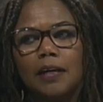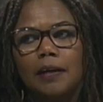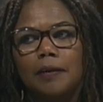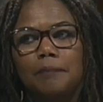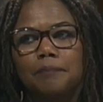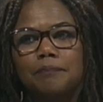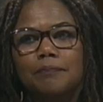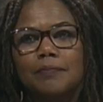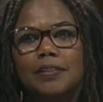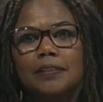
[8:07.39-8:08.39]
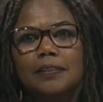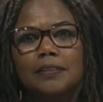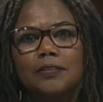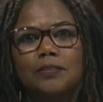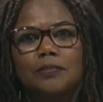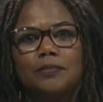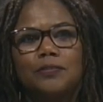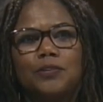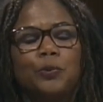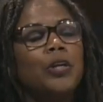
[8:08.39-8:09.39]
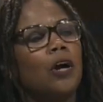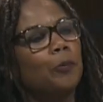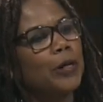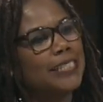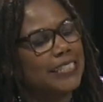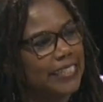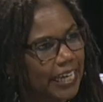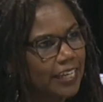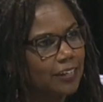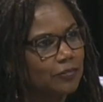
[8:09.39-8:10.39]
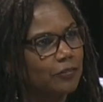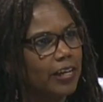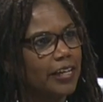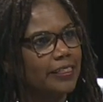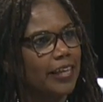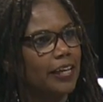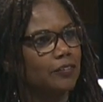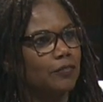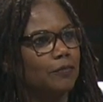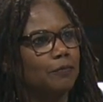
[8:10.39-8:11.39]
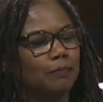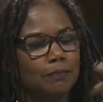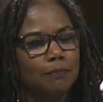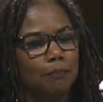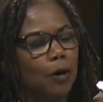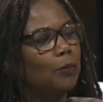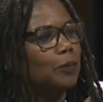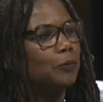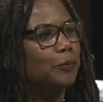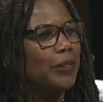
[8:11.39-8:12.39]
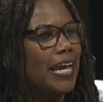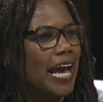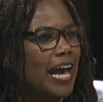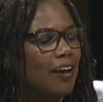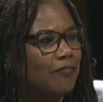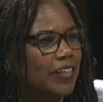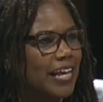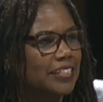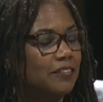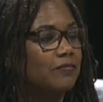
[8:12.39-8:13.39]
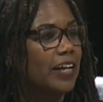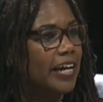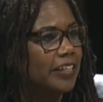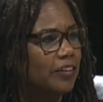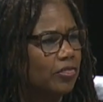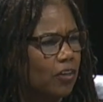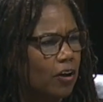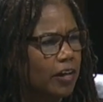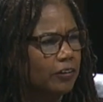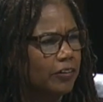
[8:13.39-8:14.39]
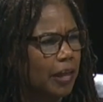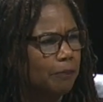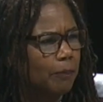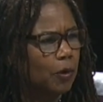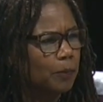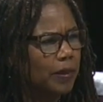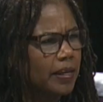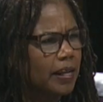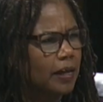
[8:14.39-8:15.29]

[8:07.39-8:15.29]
um, do we always get it right at that moment when we have that defining thought or that moment?